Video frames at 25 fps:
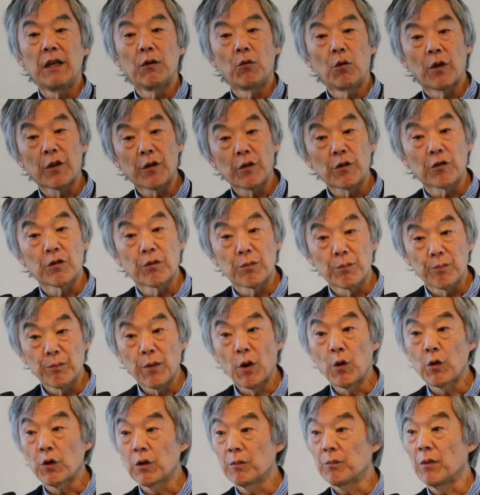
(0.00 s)
whether
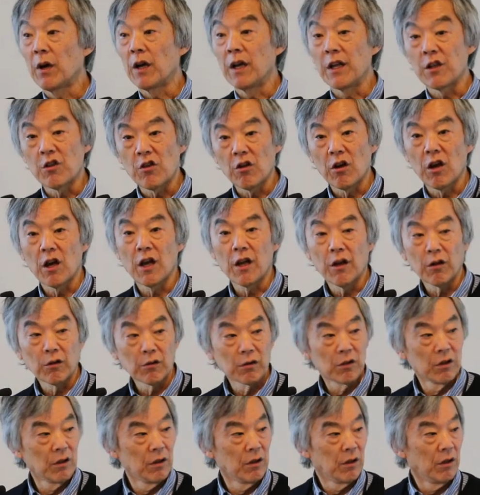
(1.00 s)
spoken by a child
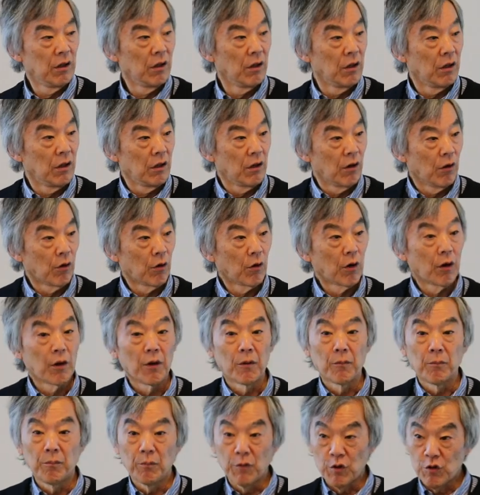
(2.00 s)
or
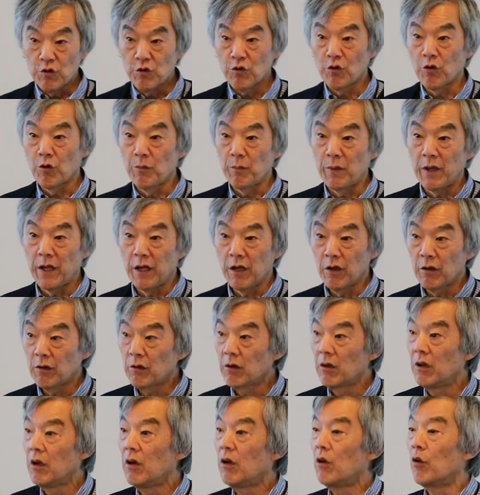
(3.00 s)
a mature male
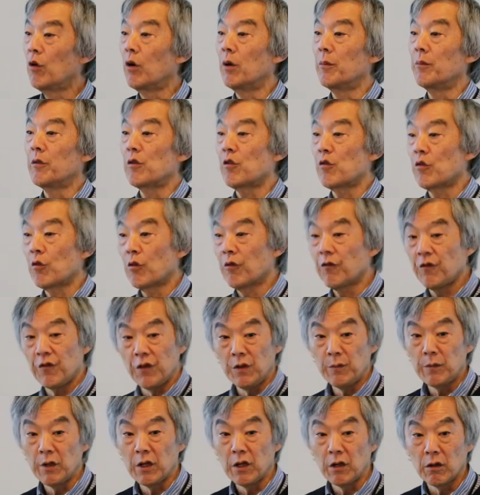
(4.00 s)
or a mature
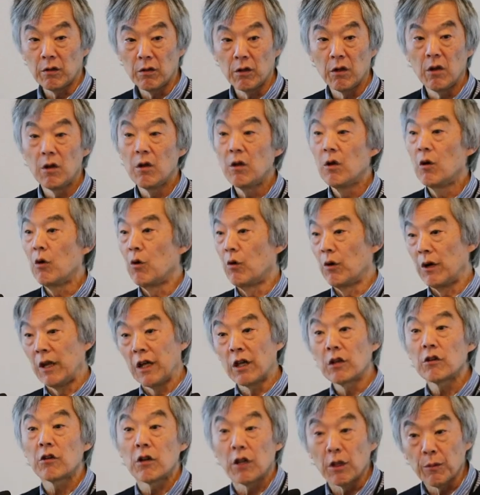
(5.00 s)
female, or an
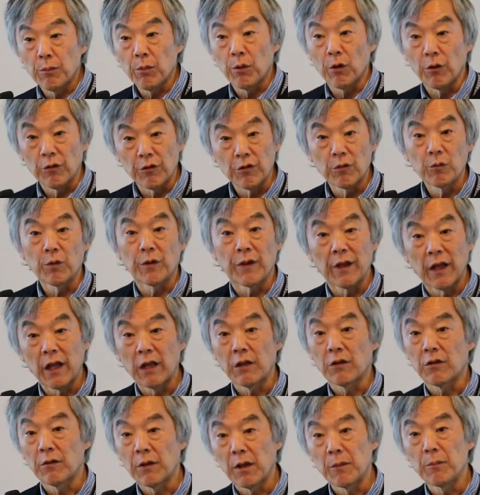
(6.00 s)
elderly person
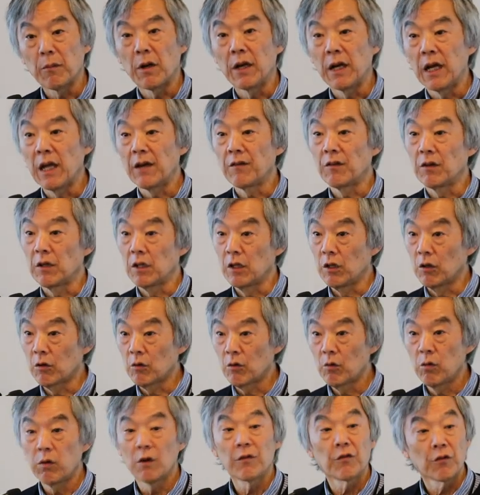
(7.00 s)
that might have a little
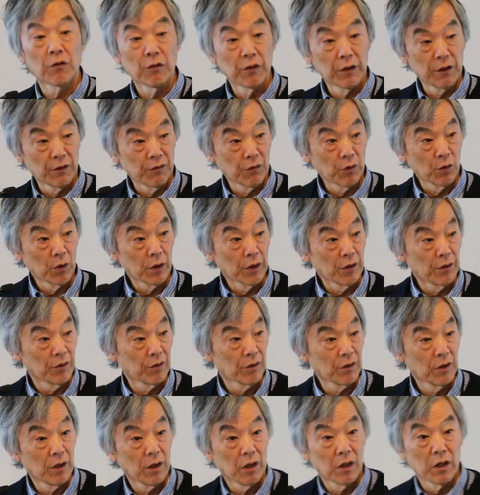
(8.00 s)
quiver in the
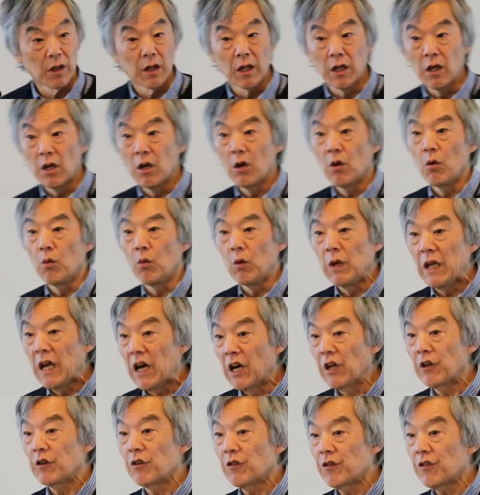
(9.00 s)
voice. We
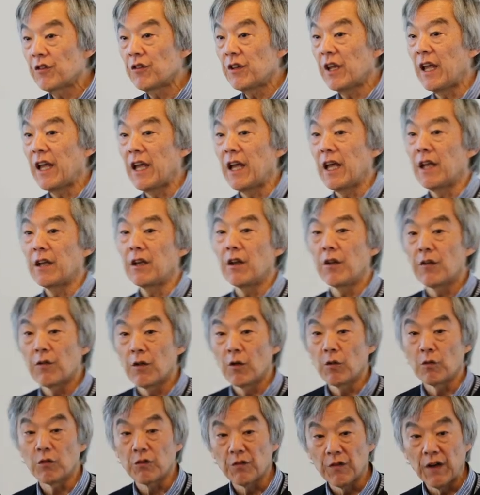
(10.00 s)
understand
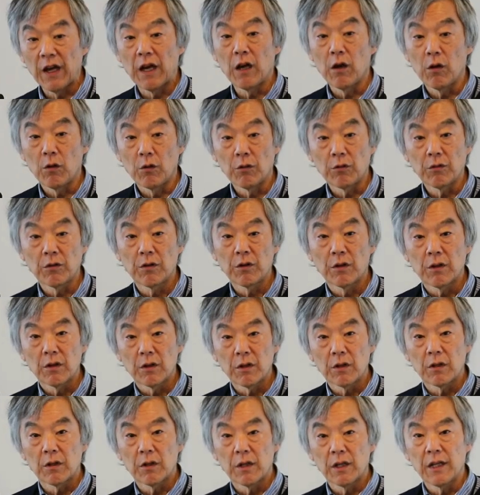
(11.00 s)
those vowels
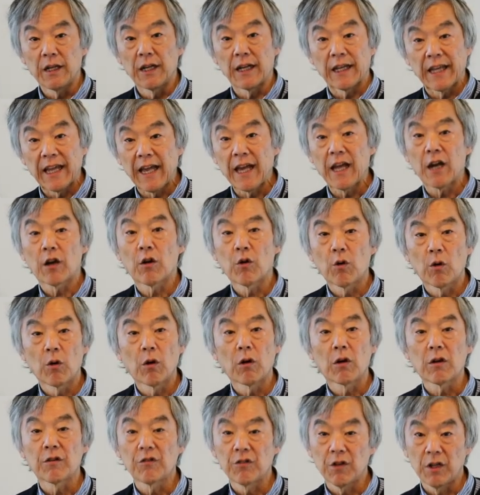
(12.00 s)
in a
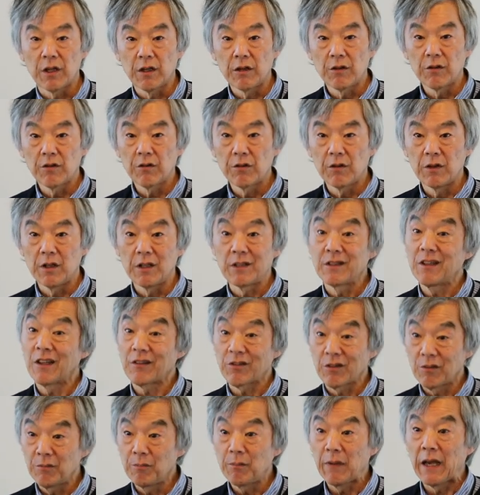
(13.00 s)
categorical sense. It
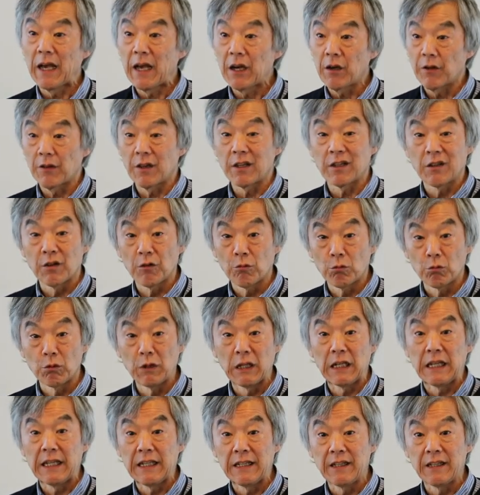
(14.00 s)
doesn't matter that they're really